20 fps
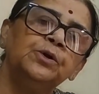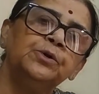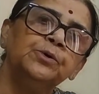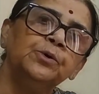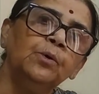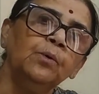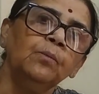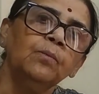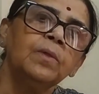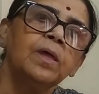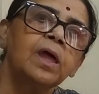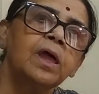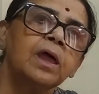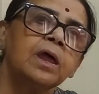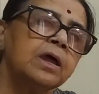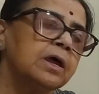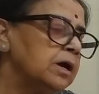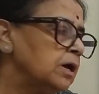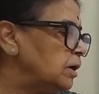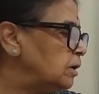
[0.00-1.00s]
to
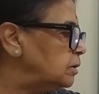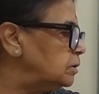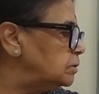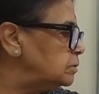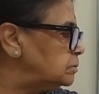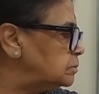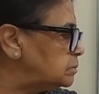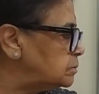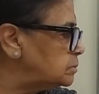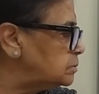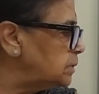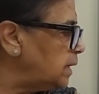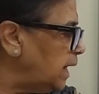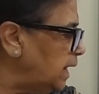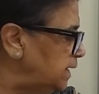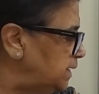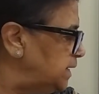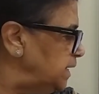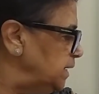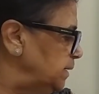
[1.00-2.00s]

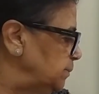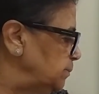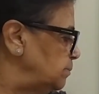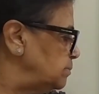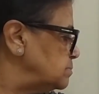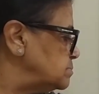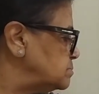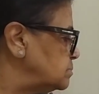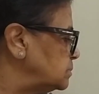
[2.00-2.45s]
18.